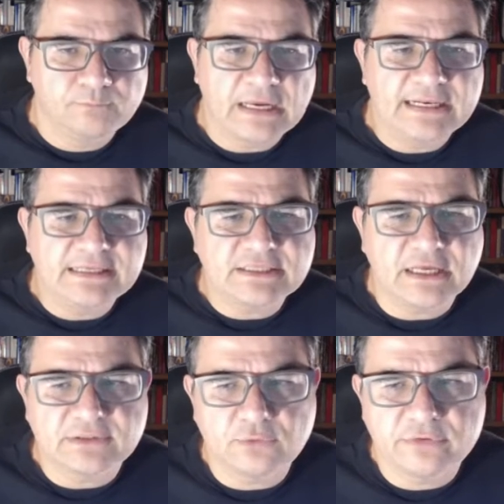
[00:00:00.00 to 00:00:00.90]
Let's
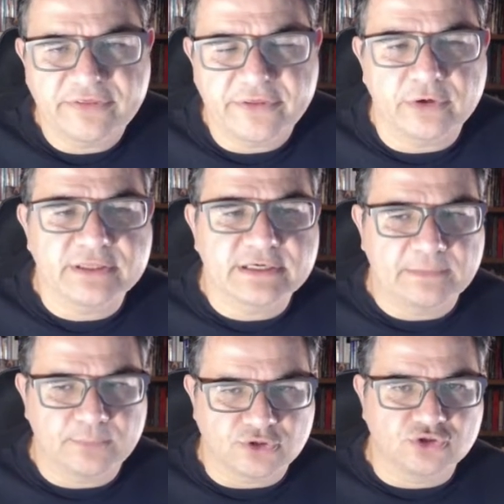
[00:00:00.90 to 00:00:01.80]
start with a theoretical
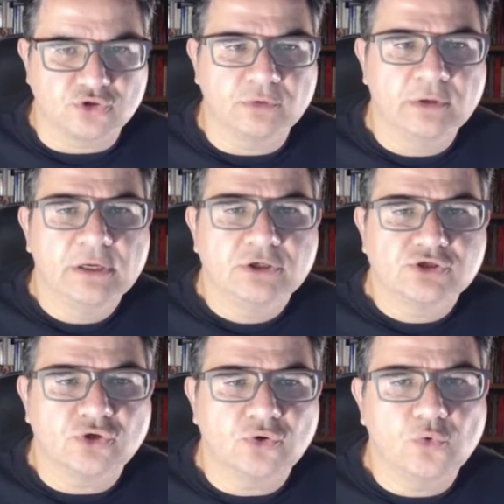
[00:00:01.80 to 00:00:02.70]
position
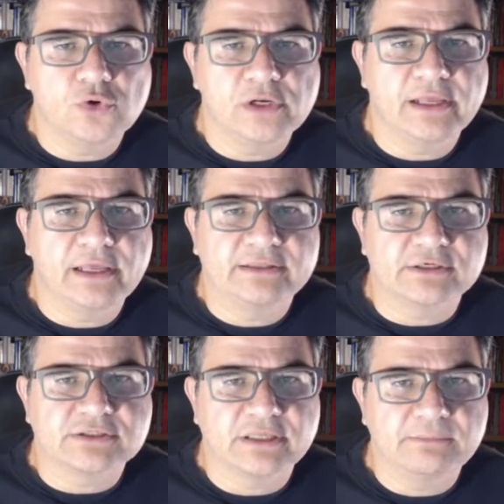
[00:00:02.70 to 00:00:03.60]
so we'll
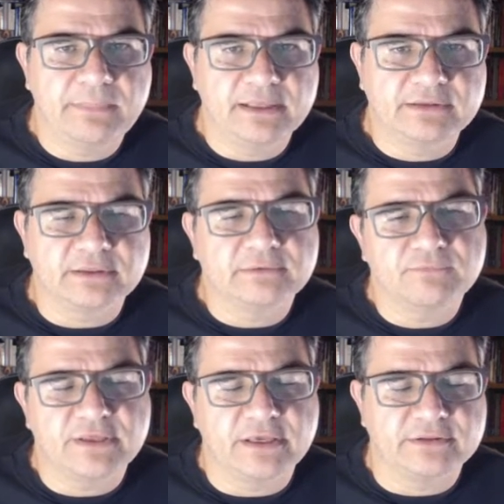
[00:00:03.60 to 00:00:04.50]
understand better
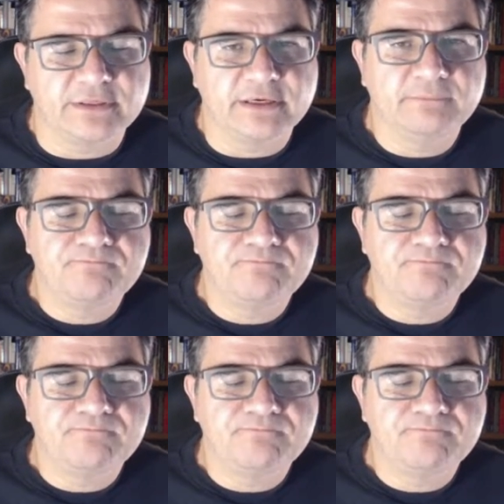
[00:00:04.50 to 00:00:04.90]
the ending.